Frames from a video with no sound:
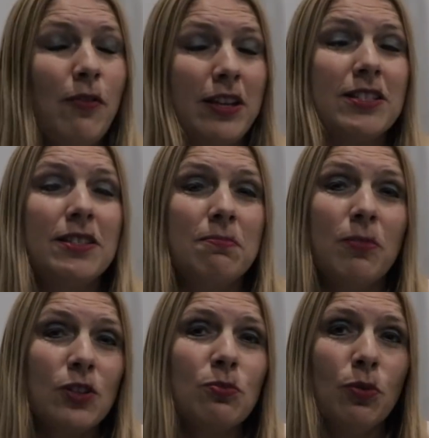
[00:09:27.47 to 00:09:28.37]
actually
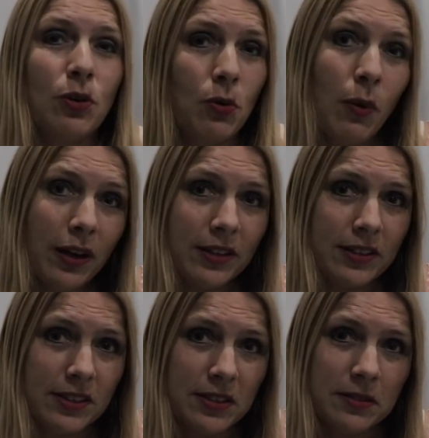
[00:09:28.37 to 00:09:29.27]
much more
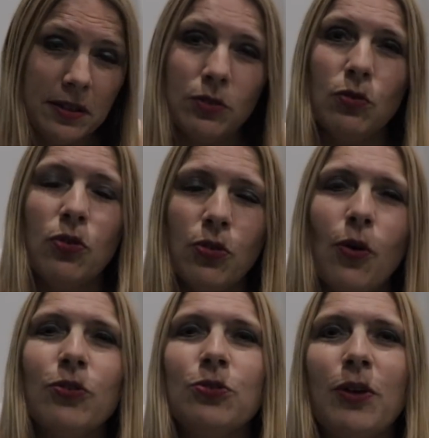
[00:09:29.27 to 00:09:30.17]
qualities than you
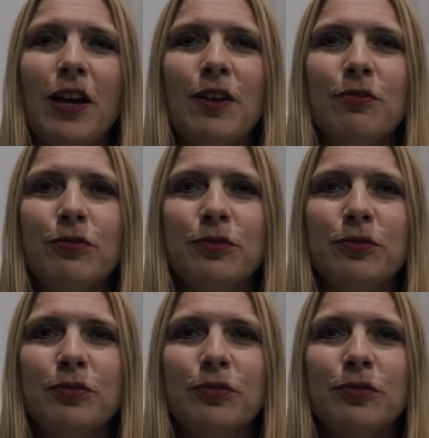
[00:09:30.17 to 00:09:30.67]
thought you have.